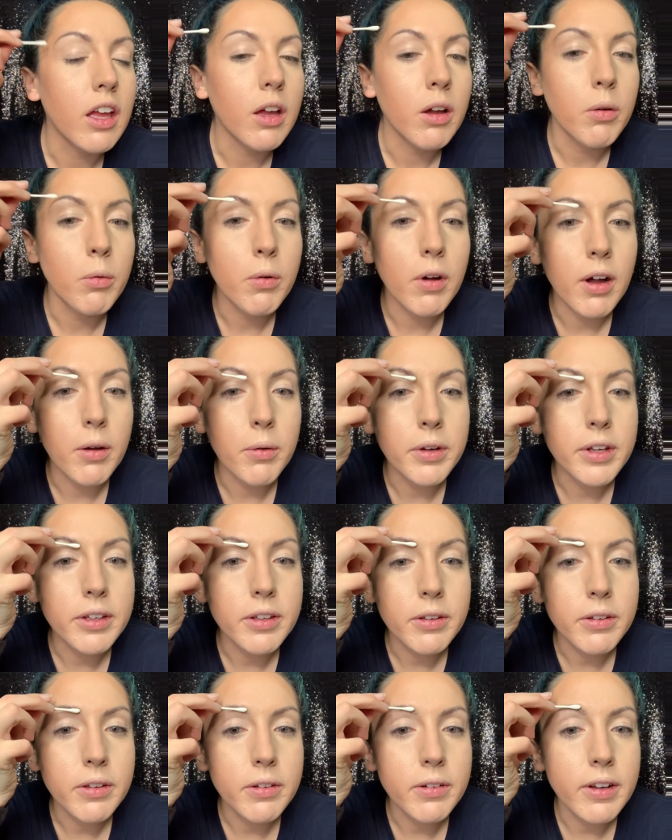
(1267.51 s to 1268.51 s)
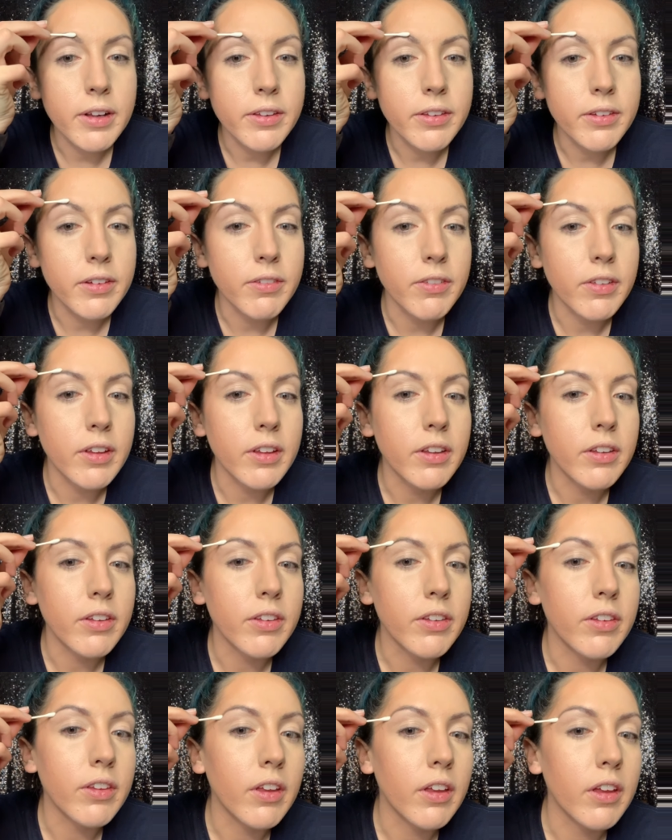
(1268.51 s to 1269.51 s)
while we do the rest of
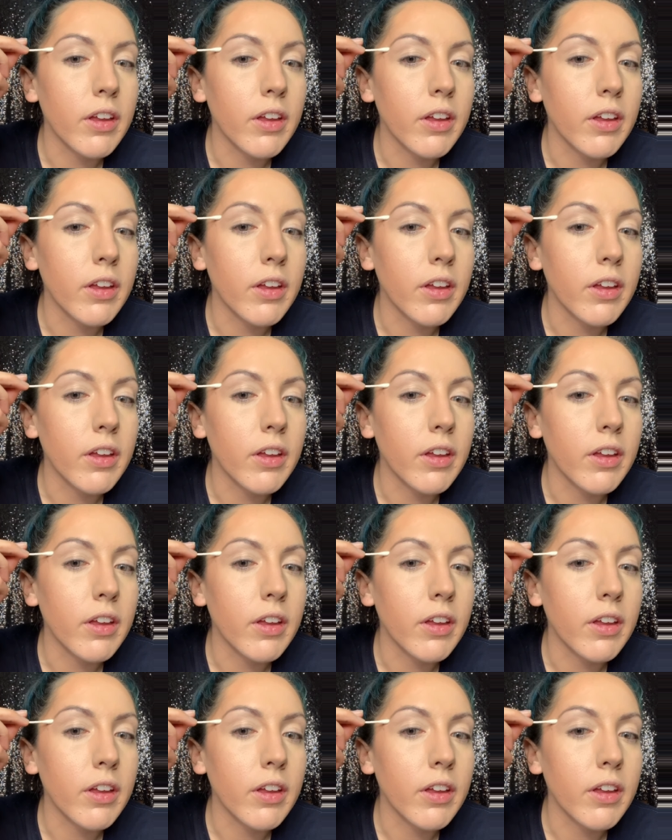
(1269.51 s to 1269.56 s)
this.